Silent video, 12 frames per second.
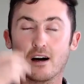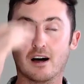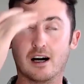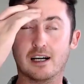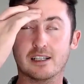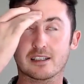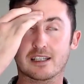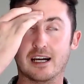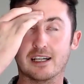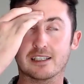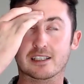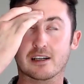
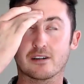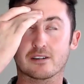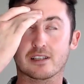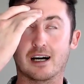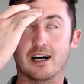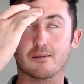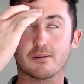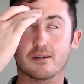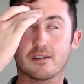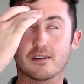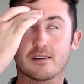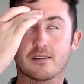gaze goes up
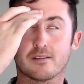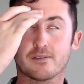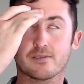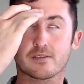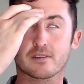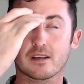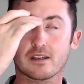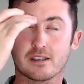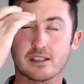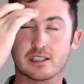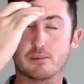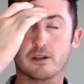
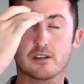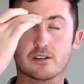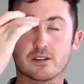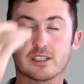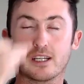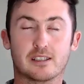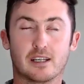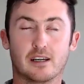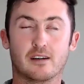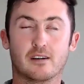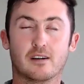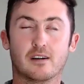to the spiritual center.